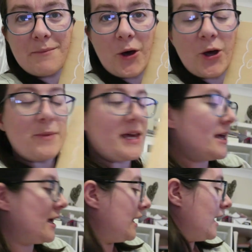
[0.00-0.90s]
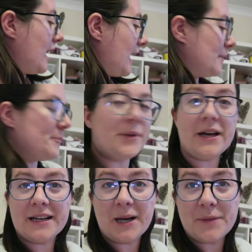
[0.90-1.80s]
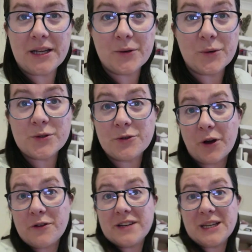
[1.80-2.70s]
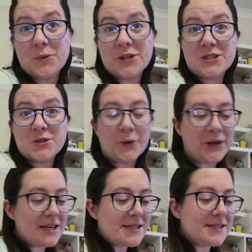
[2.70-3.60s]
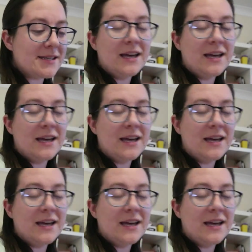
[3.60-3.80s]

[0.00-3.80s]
Obi, by a company called Groverly Wood Toys.